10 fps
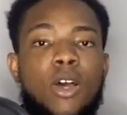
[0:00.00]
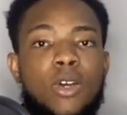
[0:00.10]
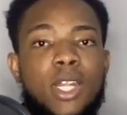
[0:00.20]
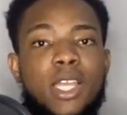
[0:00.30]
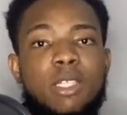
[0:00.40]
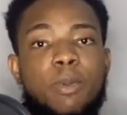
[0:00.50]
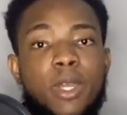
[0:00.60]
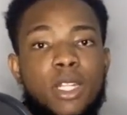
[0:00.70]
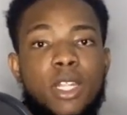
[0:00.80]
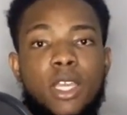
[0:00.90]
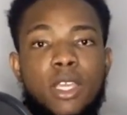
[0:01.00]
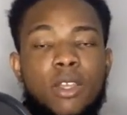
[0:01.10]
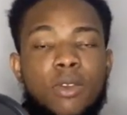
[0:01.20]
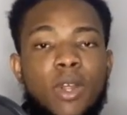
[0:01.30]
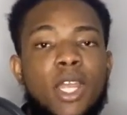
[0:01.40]
orders per day,
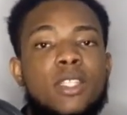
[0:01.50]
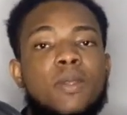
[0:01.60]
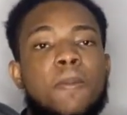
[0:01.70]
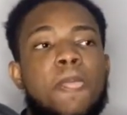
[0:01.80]
right?